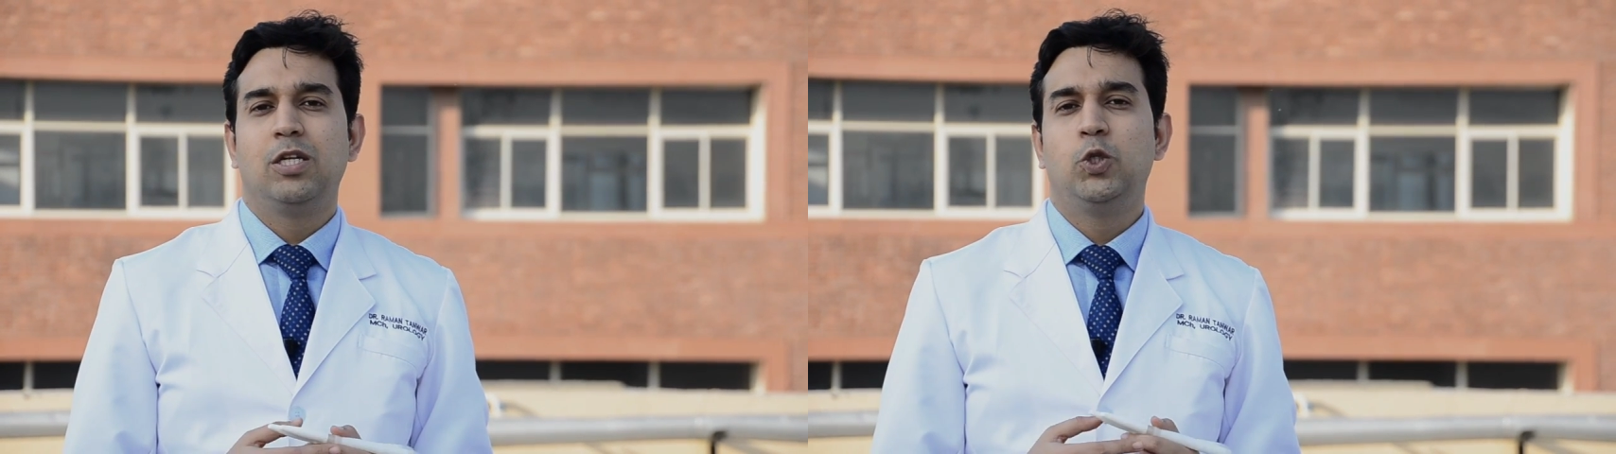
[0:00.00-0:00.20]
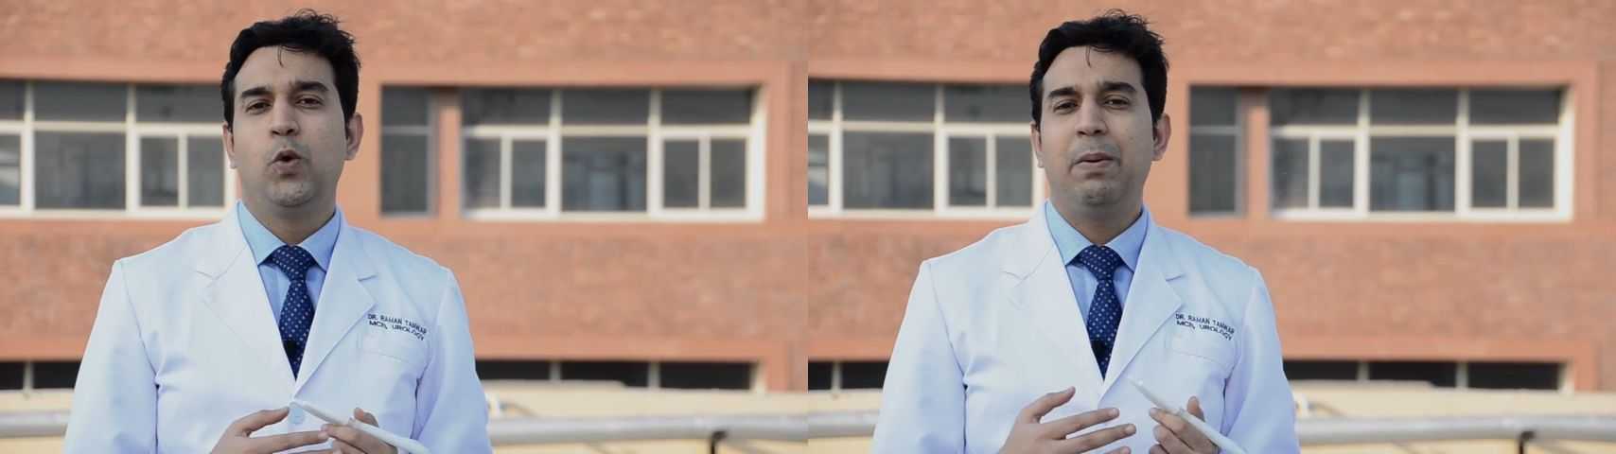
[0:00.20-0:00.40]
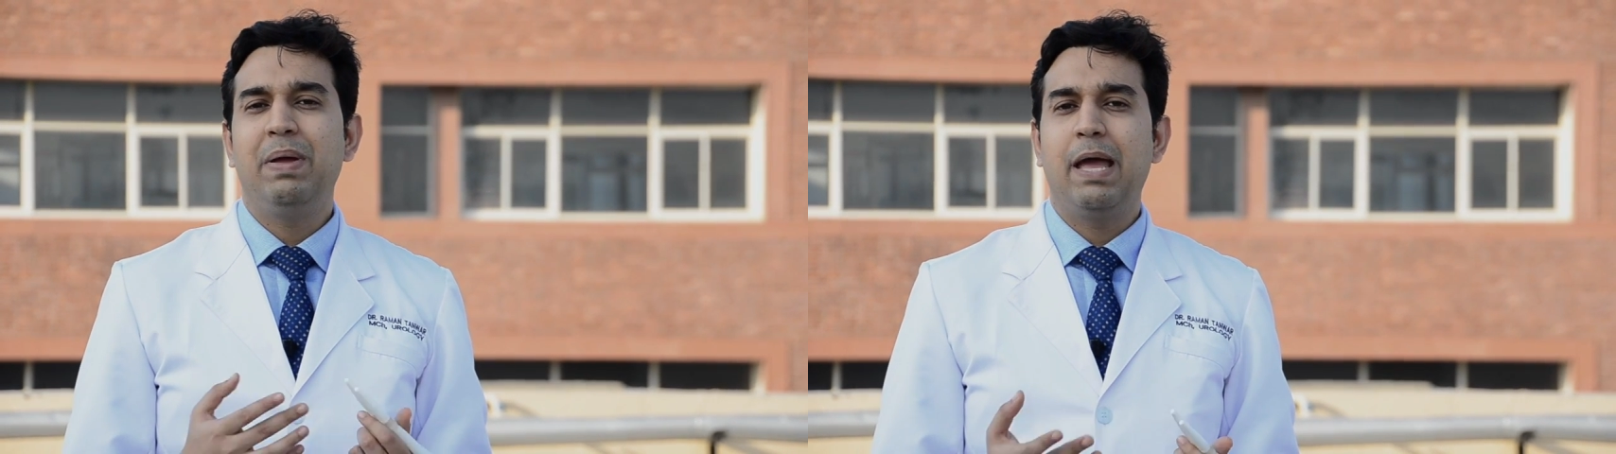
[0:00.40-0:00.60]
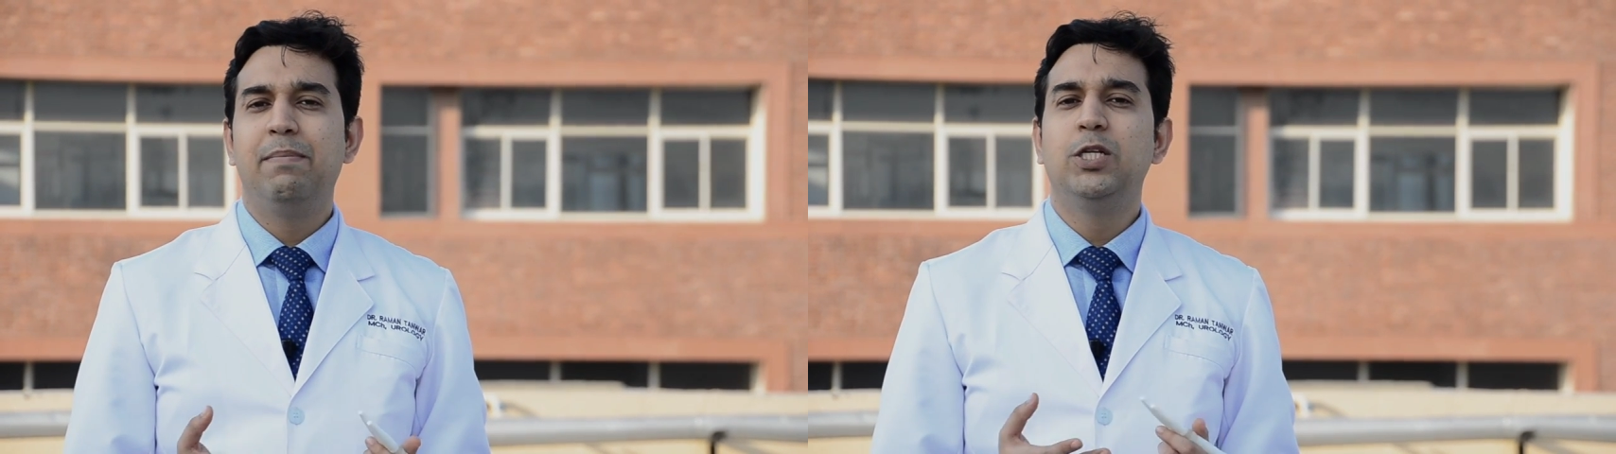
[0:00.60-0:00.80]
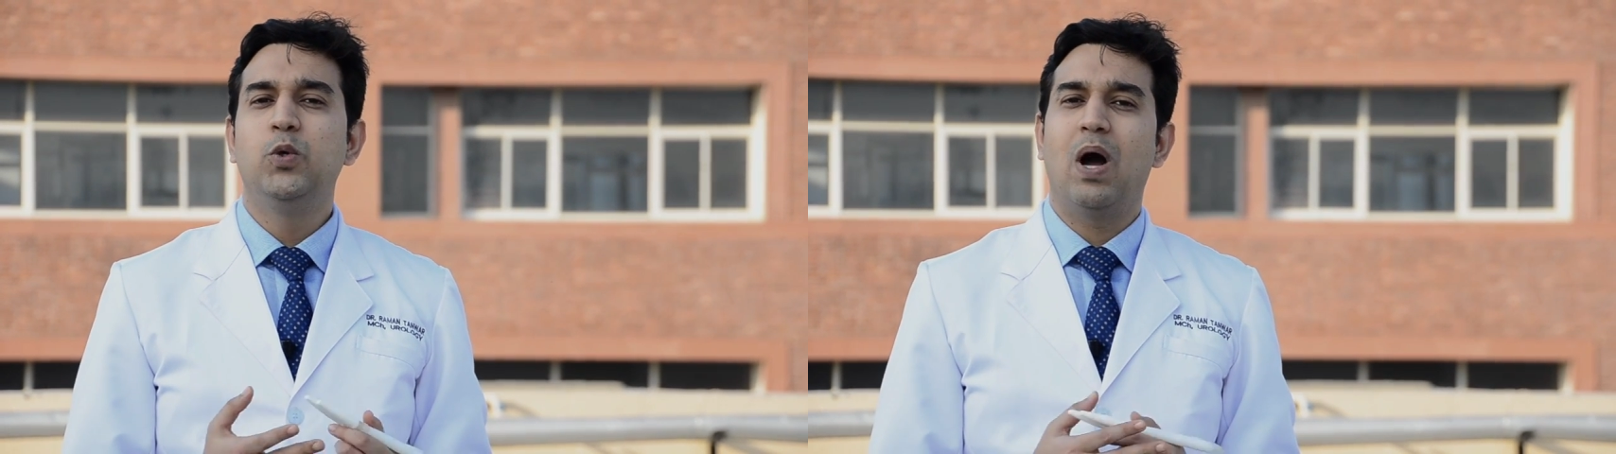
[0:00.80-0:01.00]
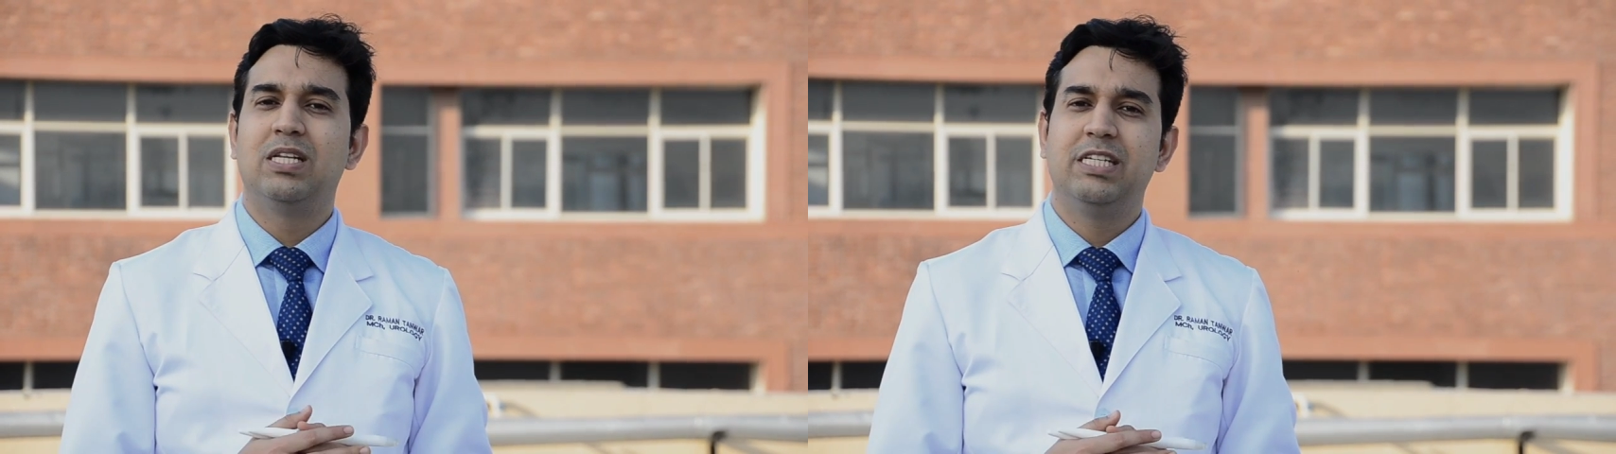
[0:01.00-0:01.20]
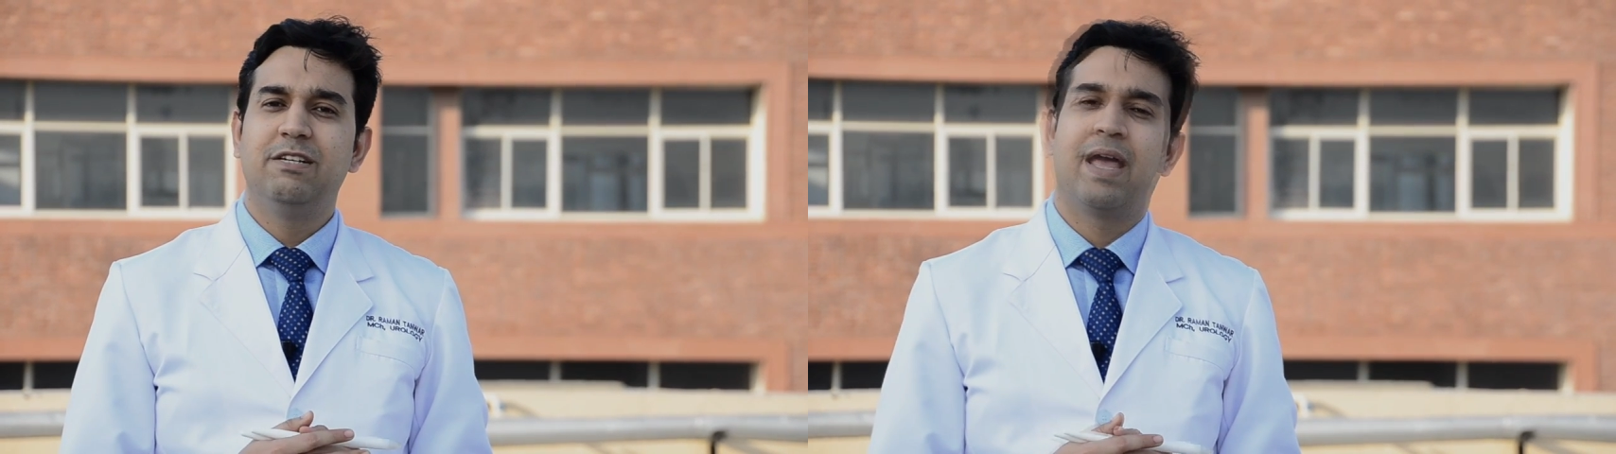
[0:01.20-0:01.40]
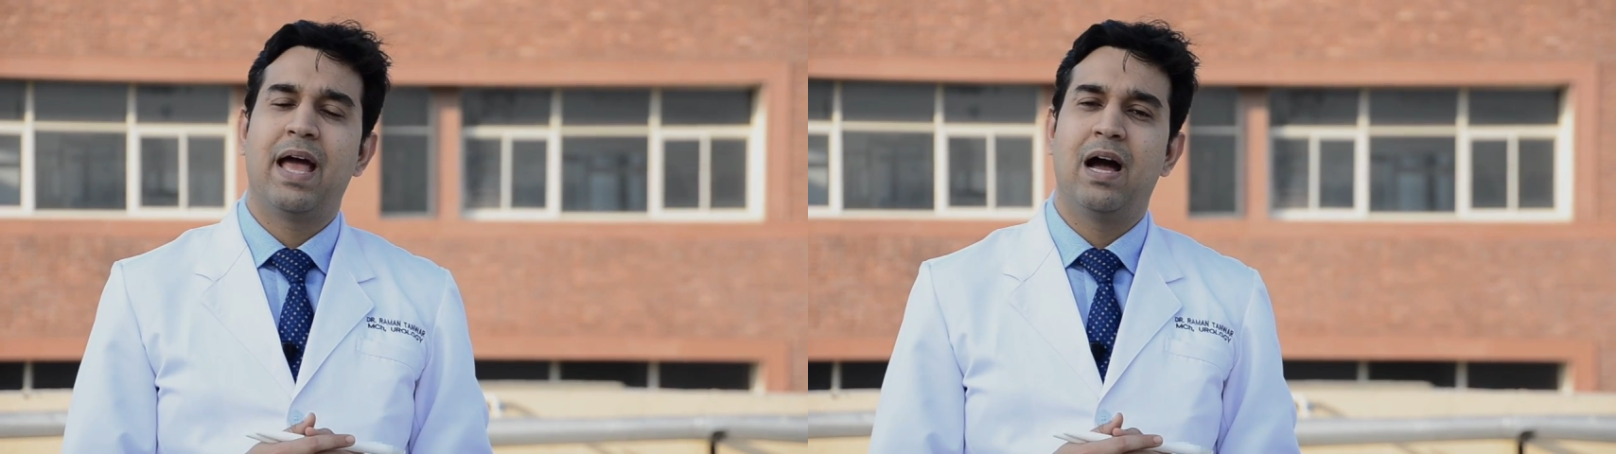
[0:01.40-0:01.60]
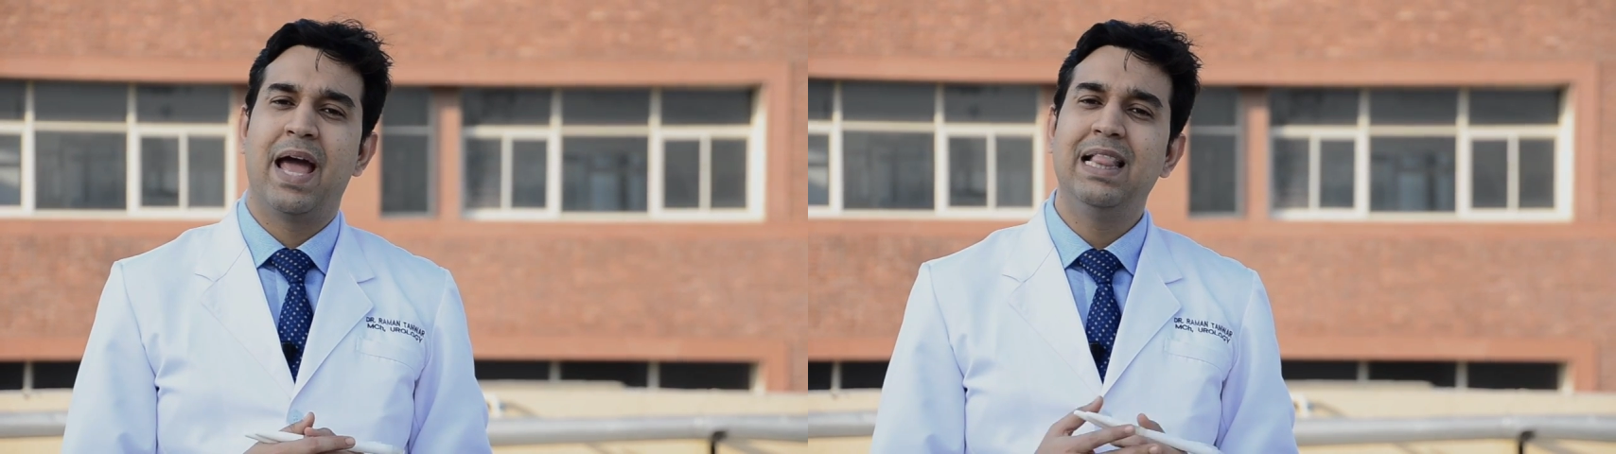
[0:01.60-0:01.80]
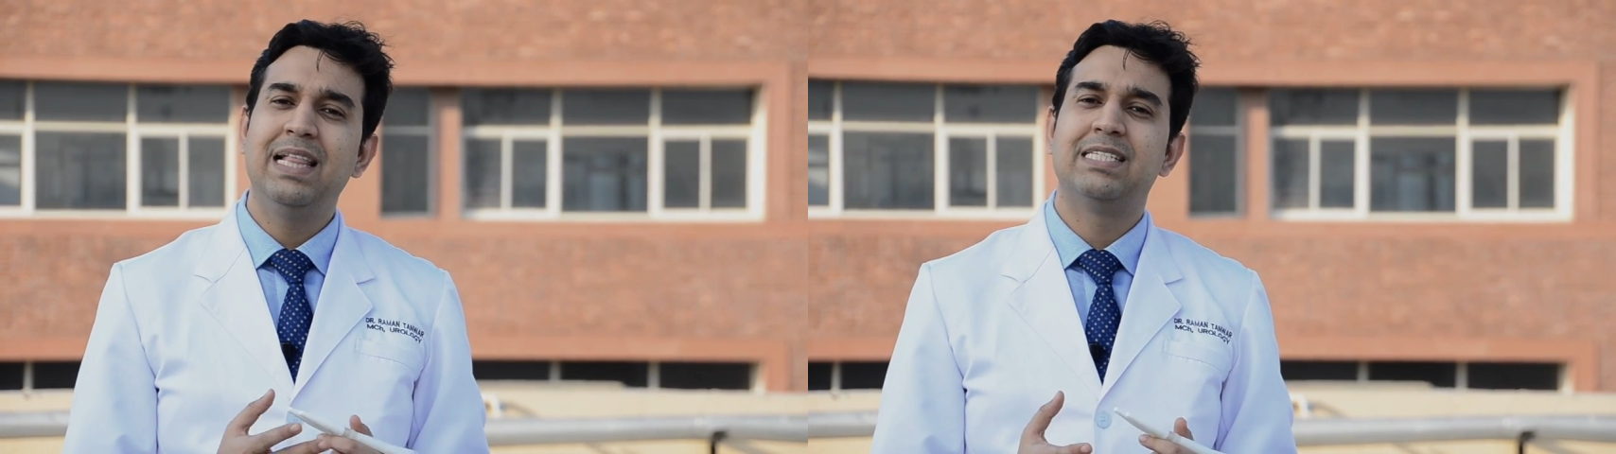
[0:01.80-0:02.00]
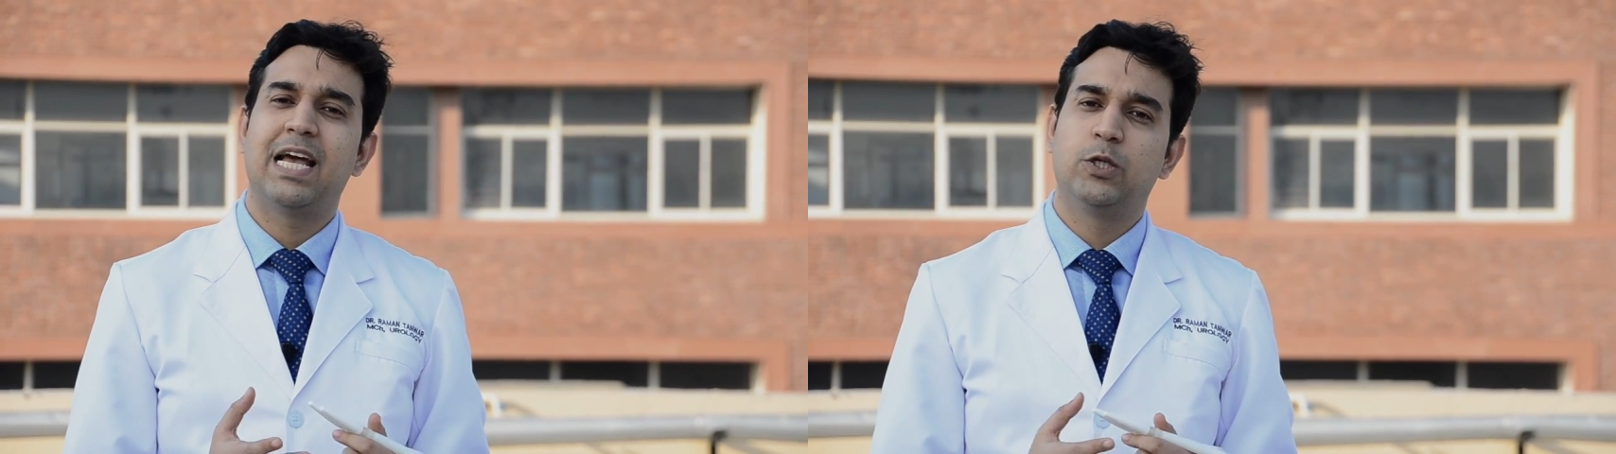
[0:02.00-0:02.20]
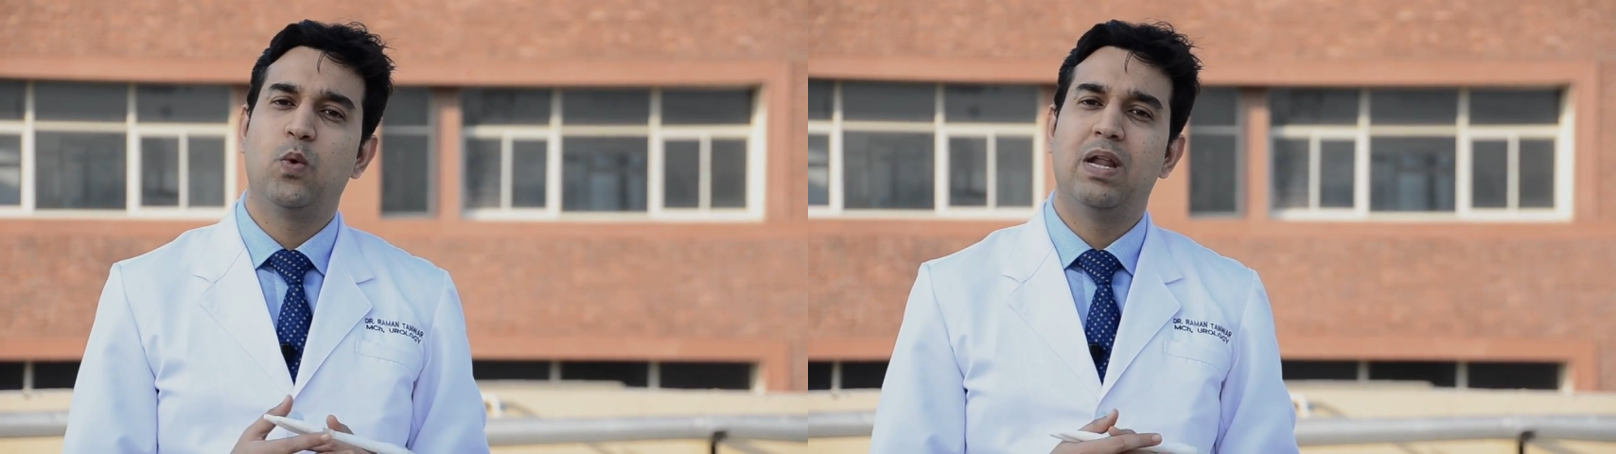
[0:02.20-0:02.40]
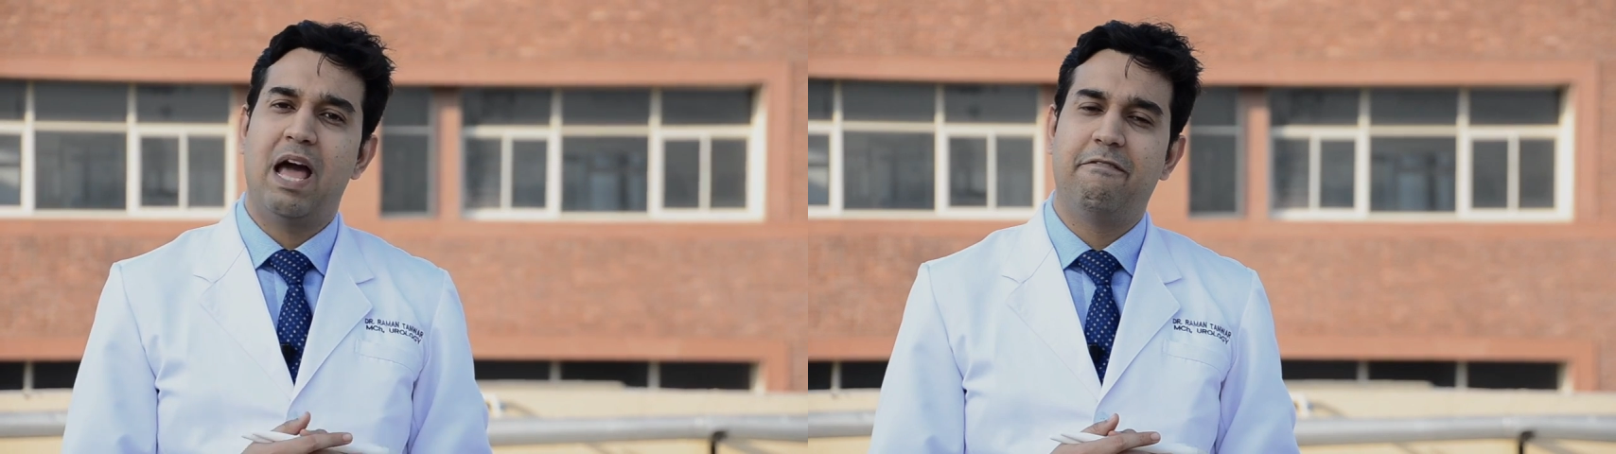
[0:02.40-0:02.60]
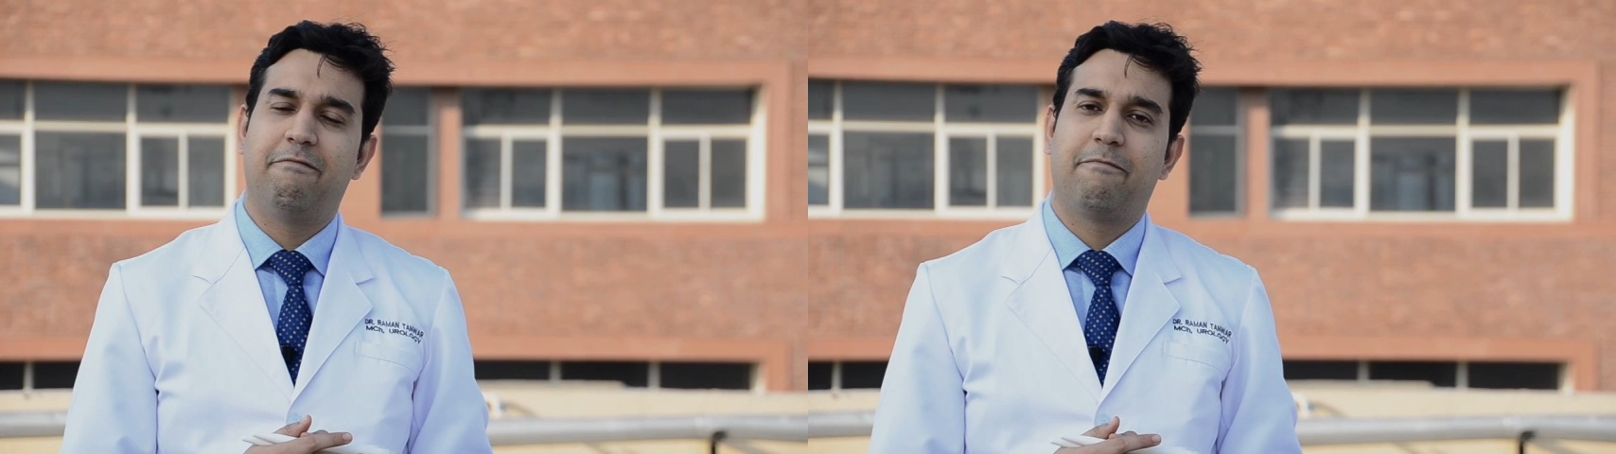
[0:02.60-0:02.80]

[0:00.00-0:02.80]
to be able to achieve a healthy sexual life.